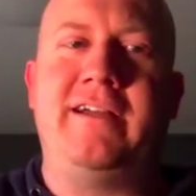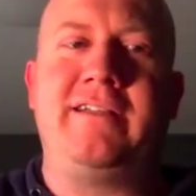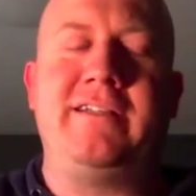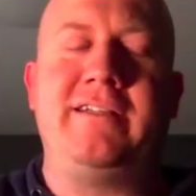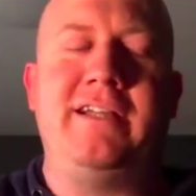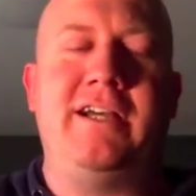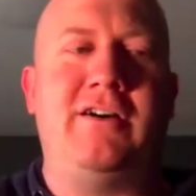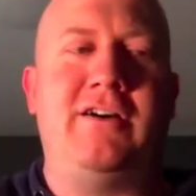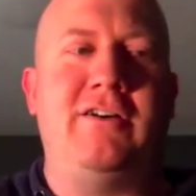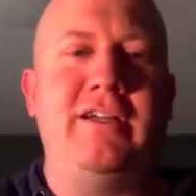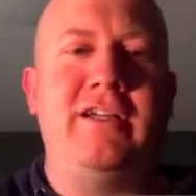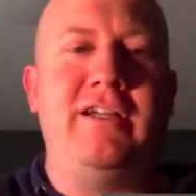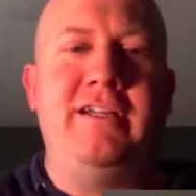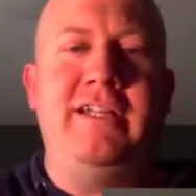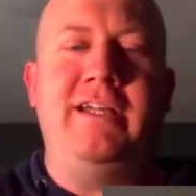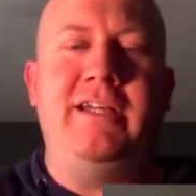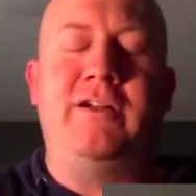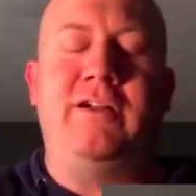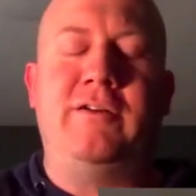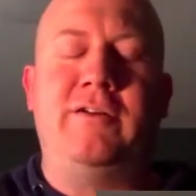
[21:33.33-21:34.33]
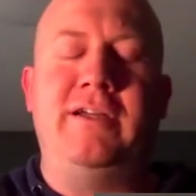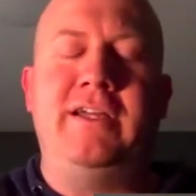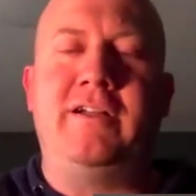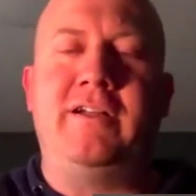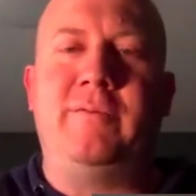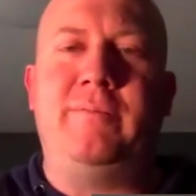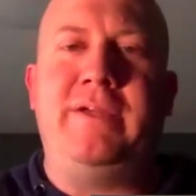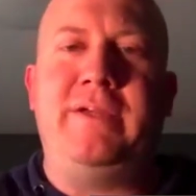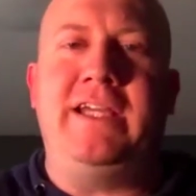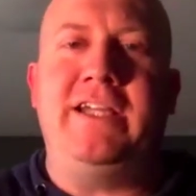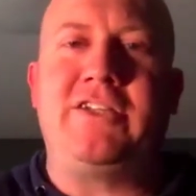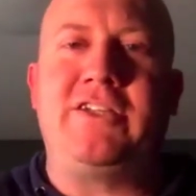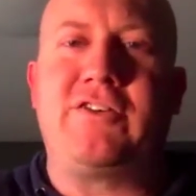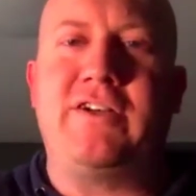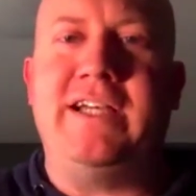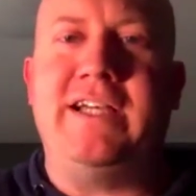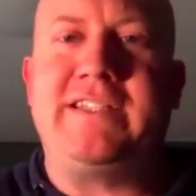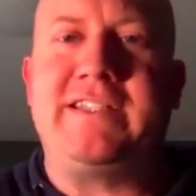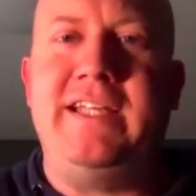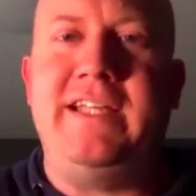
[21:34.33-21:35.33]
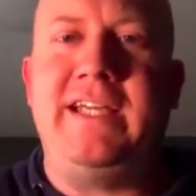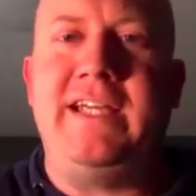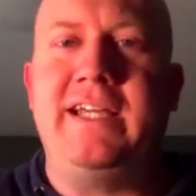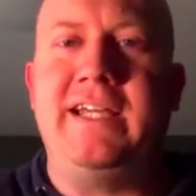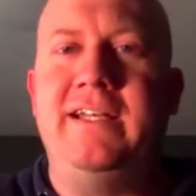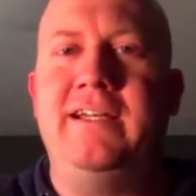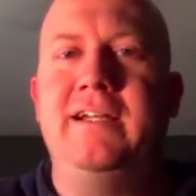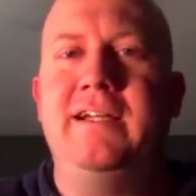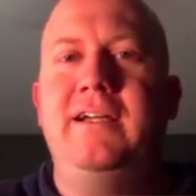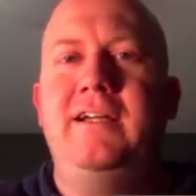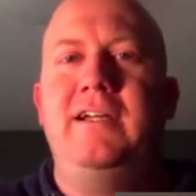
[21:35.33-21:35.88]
No, it'll be interesting, and